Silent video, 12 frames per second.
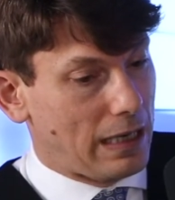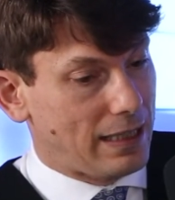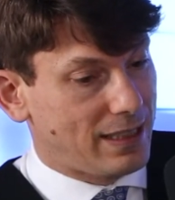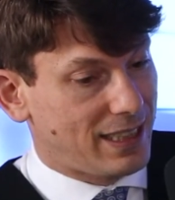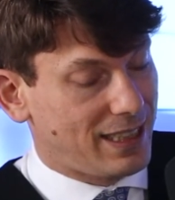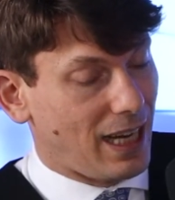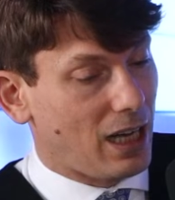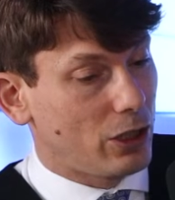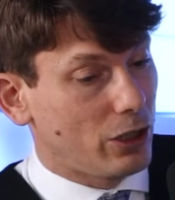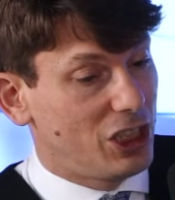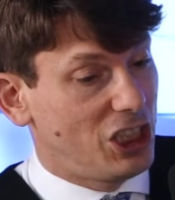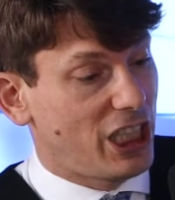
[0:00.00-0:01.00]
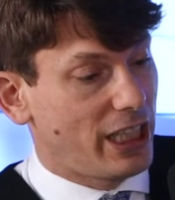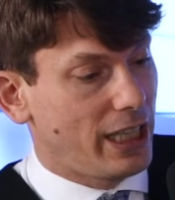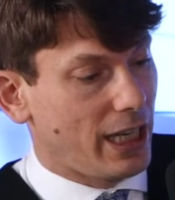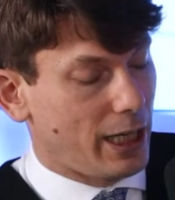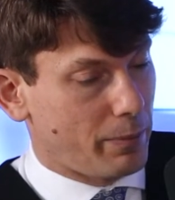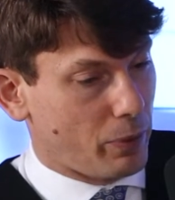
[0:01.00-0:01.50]
start a Gen
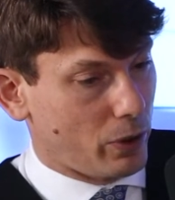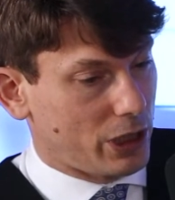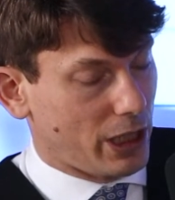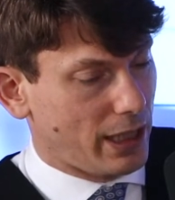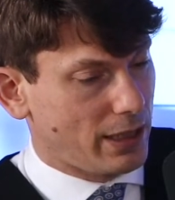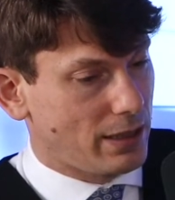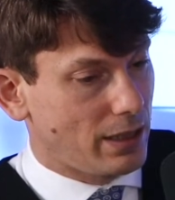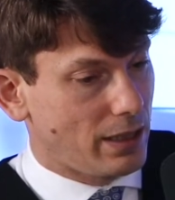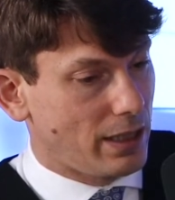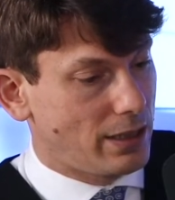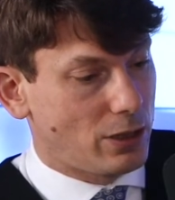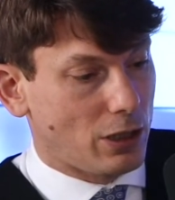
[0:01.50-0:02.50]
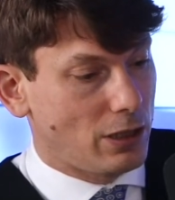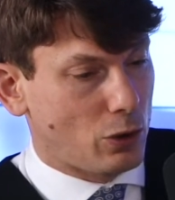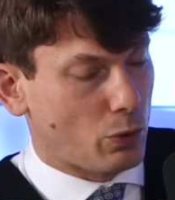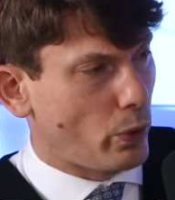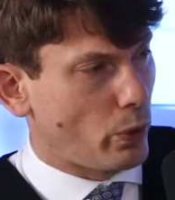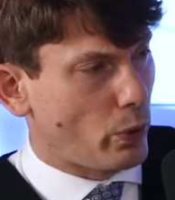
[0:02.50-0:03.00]
AI projects, it's a